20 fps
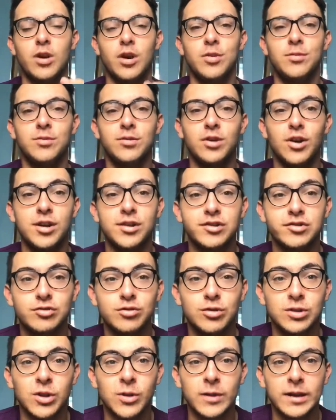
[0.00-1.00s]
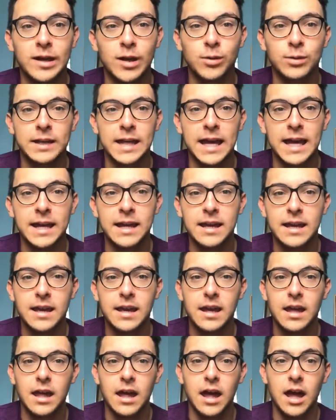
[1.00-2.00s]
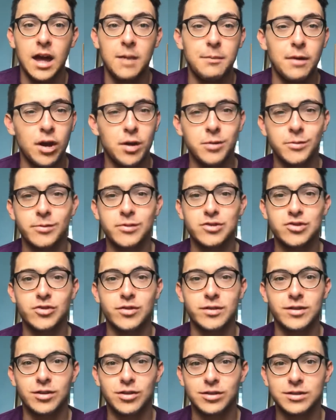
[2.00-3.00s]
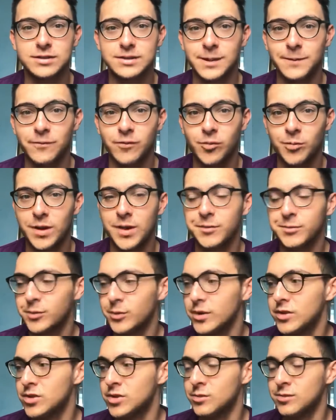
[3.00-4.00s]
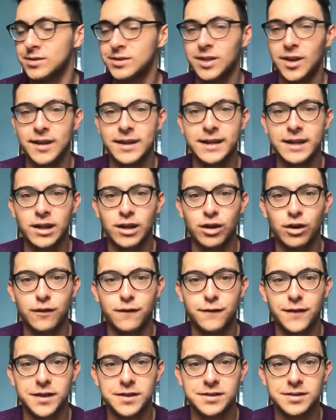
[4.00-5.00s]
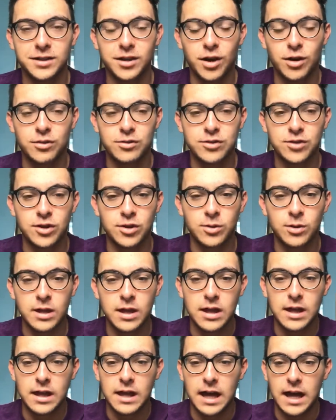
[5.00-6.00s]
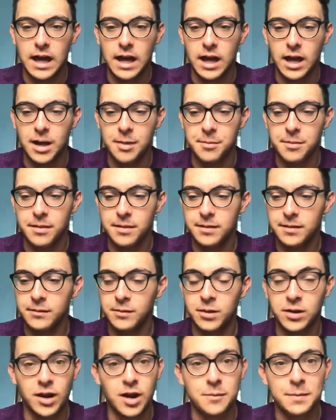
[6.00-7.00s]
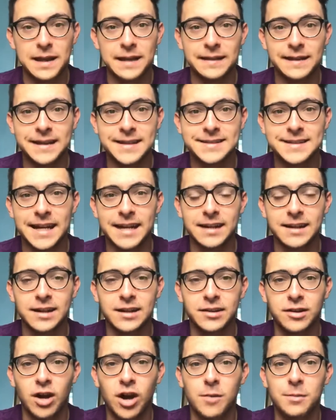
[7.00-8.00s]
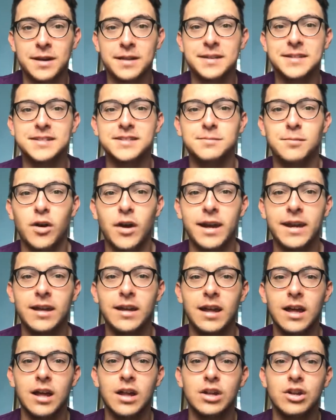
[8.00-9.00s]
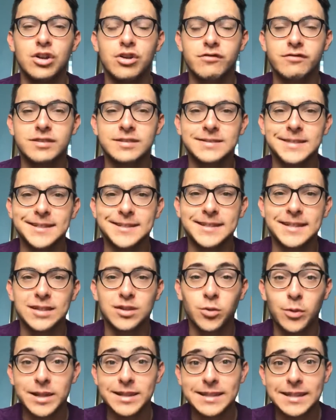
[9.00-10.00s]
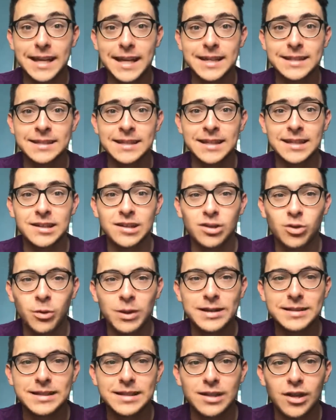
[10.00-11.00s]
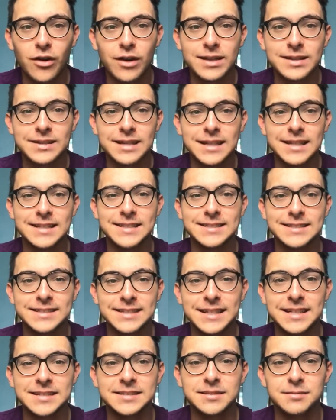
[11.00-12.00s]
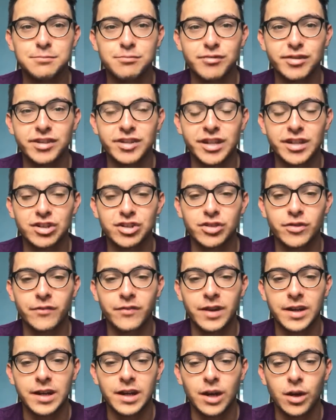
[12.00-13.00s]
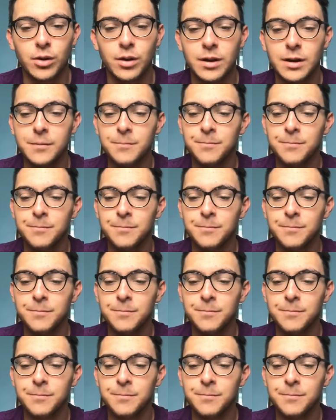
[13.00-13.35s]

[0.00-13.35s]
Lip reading: I hope you guys are all doing okay. I hope you enjoyed the content from Ipswich. It was certainly a lot of fun to go to, you know, being the East Anglia derby. And this is my Norwich City 2018-2019 season prediction video.